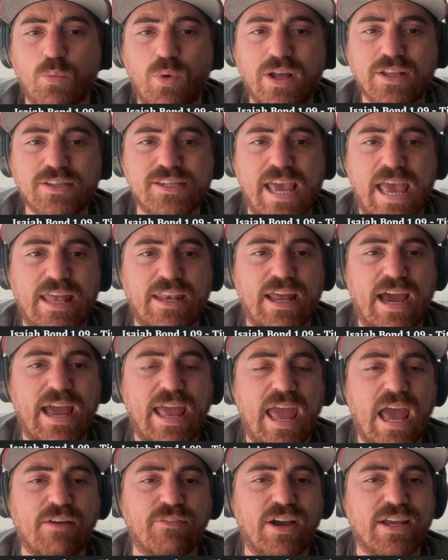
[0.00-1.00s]
the 110,
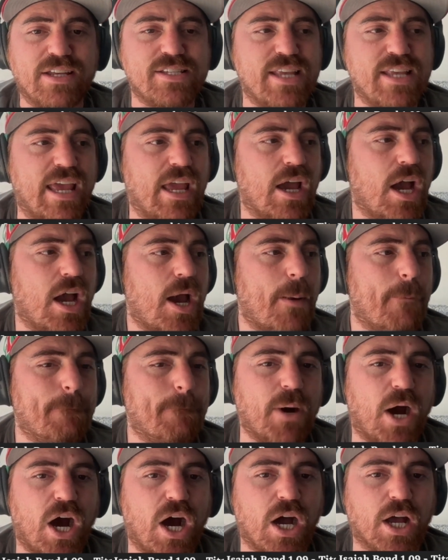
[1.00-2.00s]
I have Isaiah
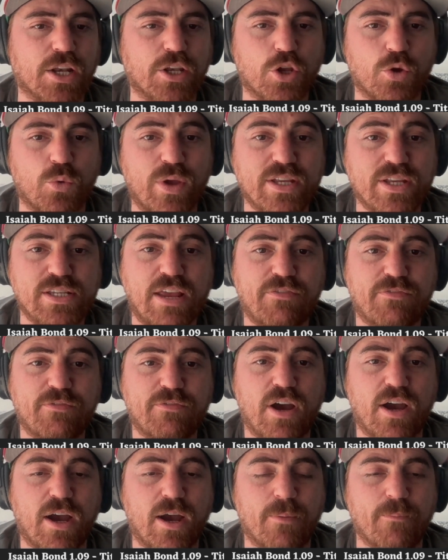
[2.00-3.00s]
Bond, who is a
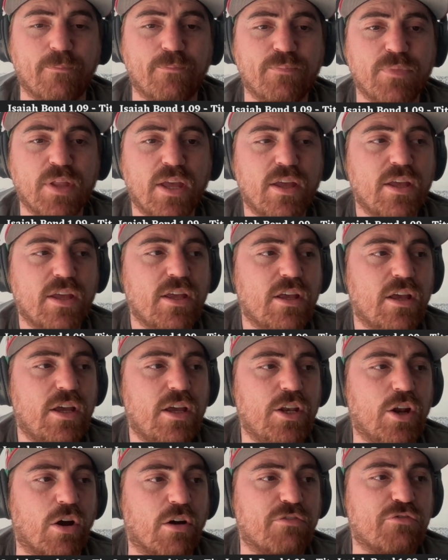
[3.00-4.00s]

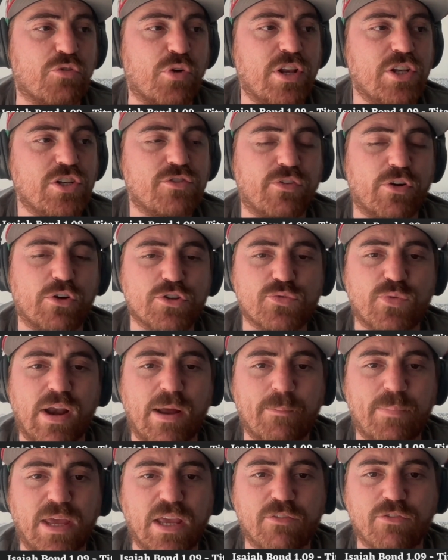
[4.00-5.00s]
fringe first
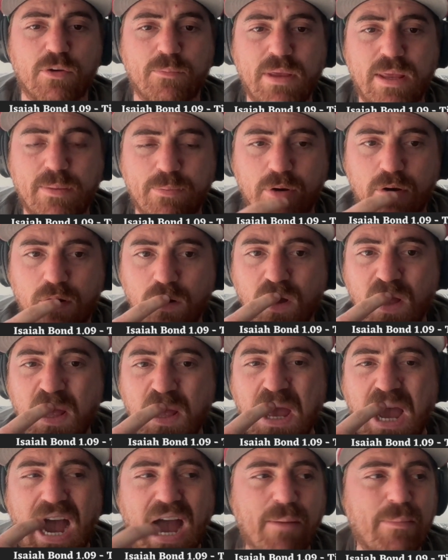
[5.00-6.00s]
round pick for people.
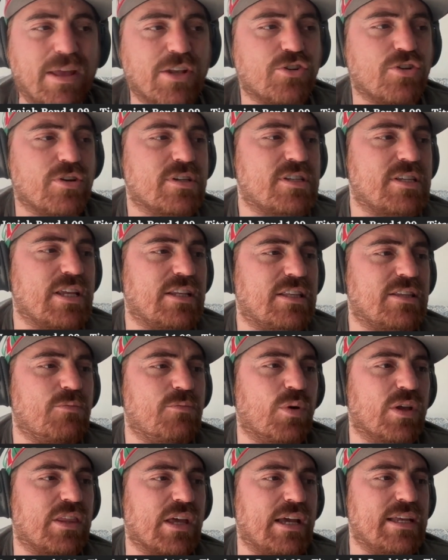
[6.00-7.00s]
I'm interested
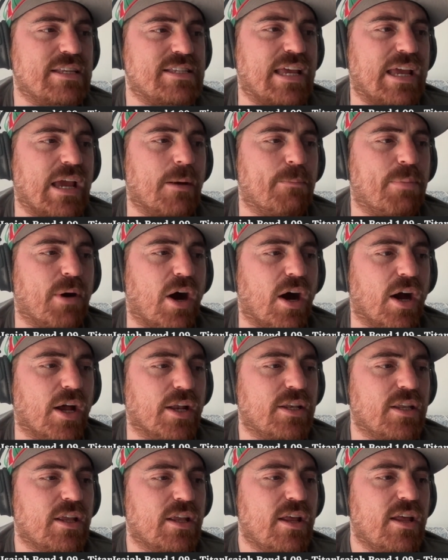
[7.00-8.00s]
with Isaiah
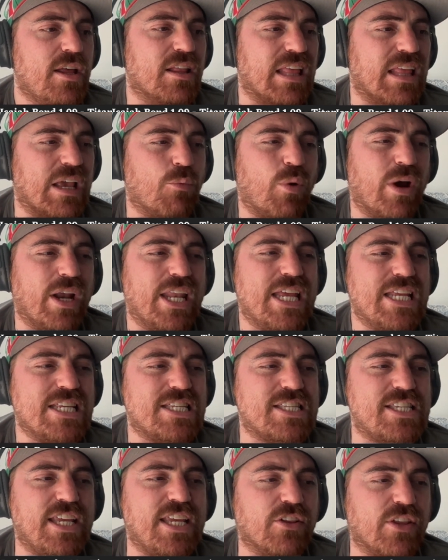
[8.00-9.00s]
Bond, like what
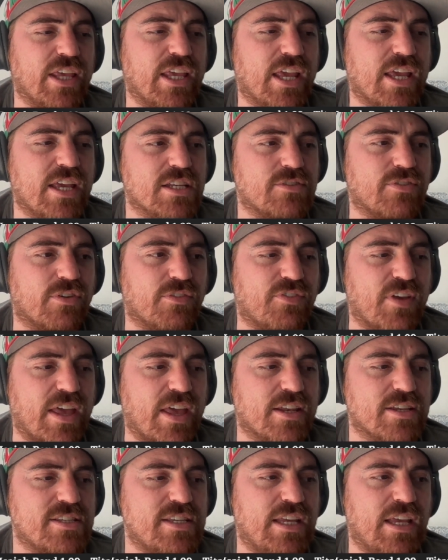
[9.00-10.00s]
his ceiling is for
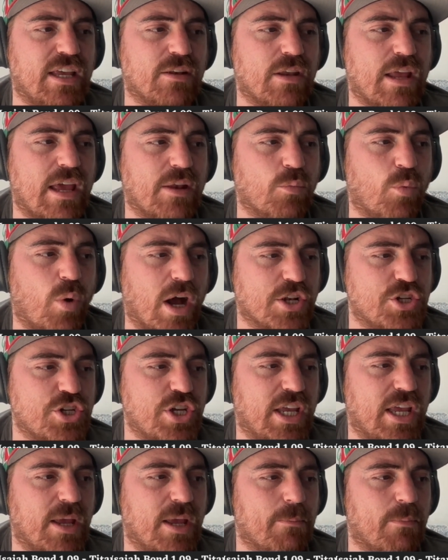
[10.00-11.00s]
fantasy and
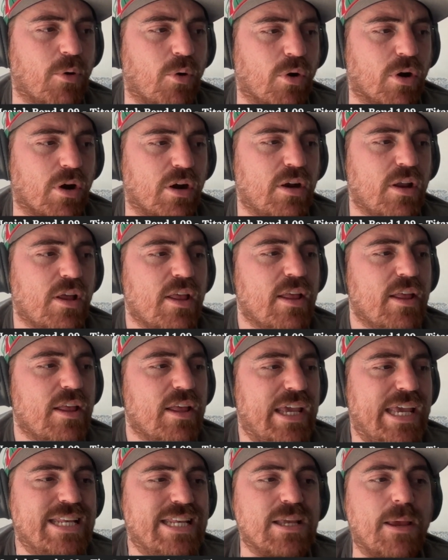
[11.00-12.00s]
watching him more.
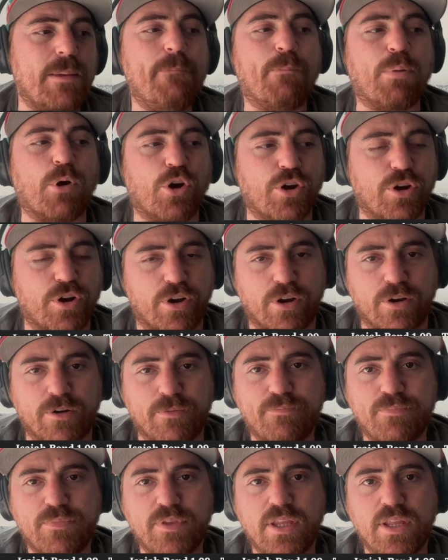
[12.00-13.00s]
He's a
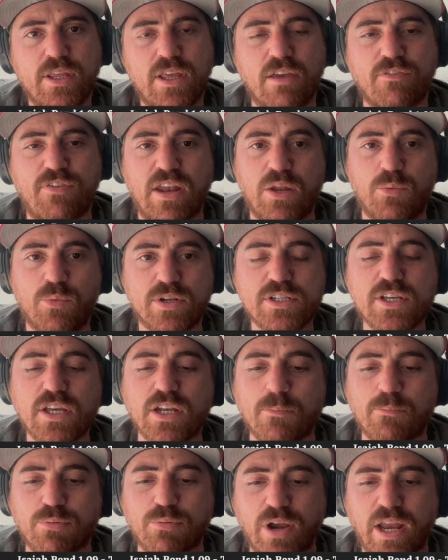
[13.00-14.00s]
burner. If anyone's going
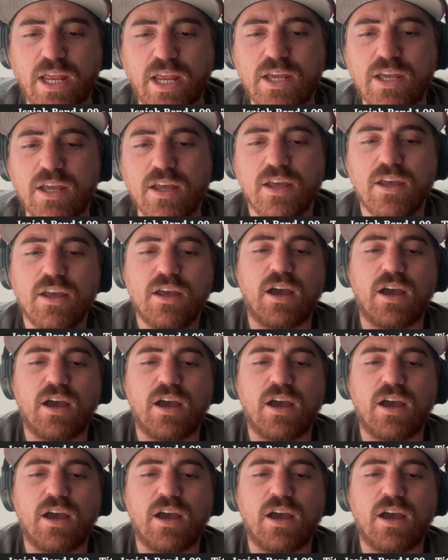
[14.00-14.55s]
to break